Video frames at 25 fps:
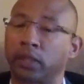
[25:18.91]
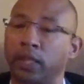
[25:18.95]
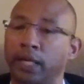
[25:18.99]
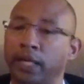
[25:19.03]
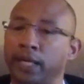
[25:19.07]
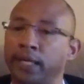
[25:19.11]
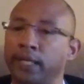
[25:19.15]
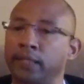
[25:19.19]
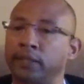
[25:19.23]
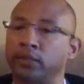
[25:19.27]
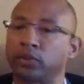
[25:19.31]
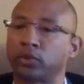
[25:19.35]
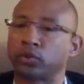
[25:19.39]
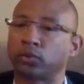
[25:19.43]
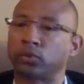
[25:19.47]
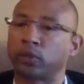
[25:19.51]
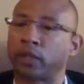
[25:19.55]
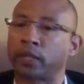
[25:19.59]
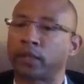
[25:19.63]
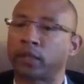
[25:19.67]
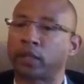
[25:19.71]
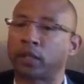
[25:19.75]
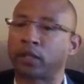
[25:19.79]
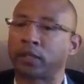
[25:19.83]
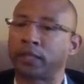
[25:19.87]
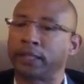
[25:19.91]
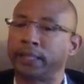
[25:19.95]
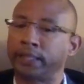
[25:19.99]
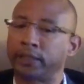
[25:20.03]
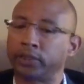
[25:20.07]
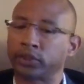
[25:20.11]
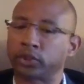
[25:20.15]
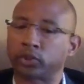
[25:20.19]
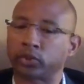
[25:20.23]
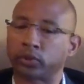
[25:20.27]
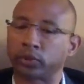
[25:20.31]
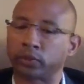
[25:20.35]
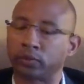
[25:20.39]
and throughout our
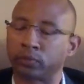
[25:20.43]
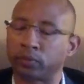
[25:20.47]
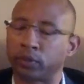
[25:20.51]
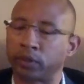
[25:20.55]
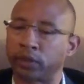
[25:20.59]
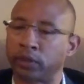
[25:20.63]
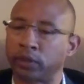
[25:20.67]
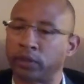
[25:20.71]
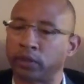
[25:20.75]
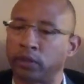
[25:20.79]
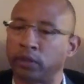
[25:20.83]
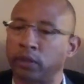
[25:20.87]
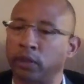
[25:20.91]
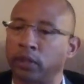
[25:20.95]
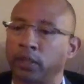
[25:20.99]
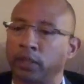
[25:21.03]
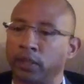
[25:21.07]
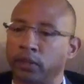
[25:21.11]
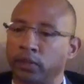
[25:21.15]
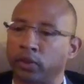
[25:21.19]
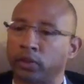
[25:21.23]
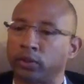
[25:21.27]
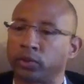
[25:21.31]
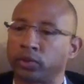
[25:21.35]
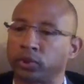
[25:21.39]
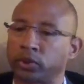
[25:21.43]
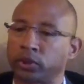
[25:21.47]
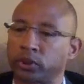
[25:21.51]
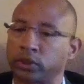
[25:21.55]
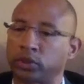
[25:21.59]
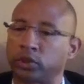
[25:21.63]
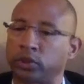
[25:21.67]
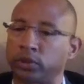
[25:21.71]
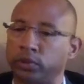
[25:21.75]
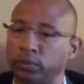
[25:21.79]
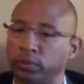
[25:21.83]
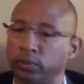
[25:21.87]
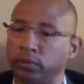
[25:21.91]
history where those
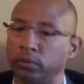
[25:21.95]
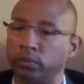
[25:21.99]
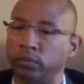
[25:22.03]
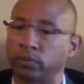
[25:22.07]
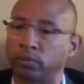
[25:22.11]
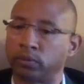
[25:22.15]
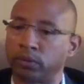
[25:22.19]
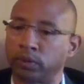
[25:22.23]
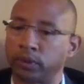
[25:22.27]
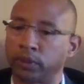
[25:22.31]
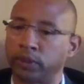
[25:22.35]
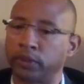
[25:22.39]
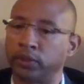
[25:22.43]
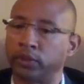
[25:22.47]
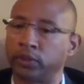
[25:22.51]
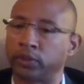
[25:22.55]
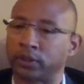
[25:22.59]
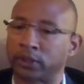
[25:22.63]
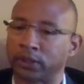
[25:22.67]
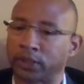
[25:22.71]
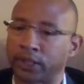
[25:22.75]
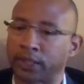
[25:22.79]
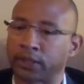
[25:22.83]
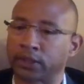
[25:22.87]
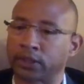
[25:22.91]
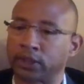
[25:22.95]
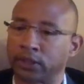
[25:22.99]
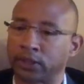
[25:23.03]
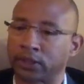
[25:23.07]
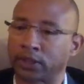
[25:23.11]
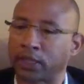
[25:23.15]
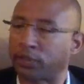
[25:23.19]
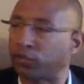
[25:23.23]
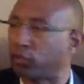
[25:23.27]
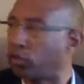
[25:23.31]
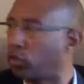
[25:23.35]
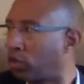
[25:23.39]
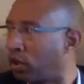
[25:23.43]
two intersections
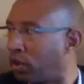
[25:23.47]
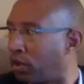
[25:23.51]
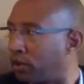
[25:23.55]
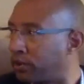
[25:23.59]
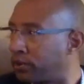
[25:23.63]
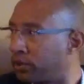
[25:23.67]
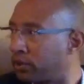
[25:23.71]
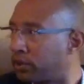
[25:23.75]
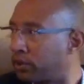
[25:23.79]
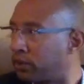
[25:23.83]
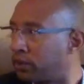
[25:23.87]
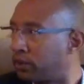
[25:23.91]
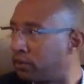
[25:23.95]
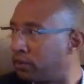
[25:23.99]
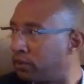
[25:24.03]
have crossed.